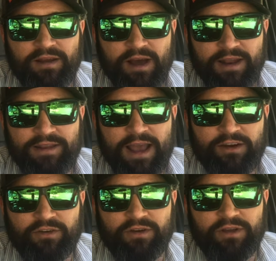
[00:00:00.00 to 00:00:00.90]

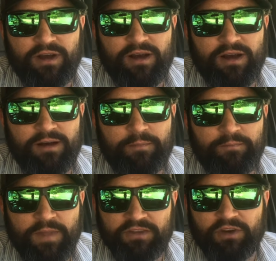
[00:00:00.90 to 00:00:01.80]
contactor.
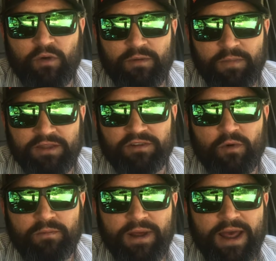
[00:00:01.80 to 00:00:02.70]
It's
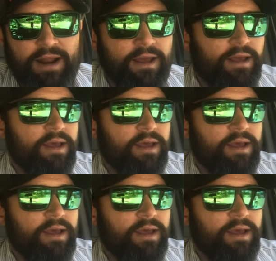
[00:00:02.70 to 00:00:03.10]
going bad.